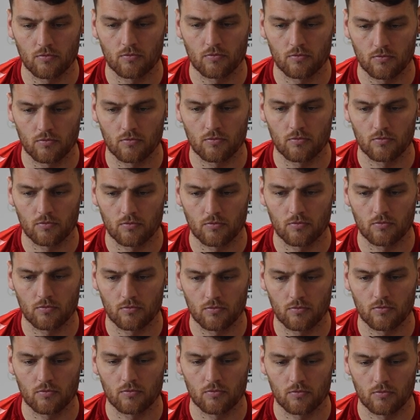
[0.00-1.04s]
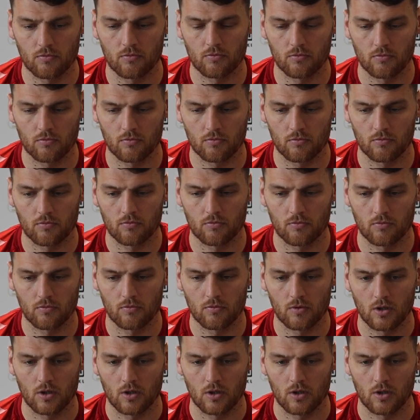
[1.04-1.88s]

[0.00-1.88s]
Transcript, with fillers: since he returned from his injury?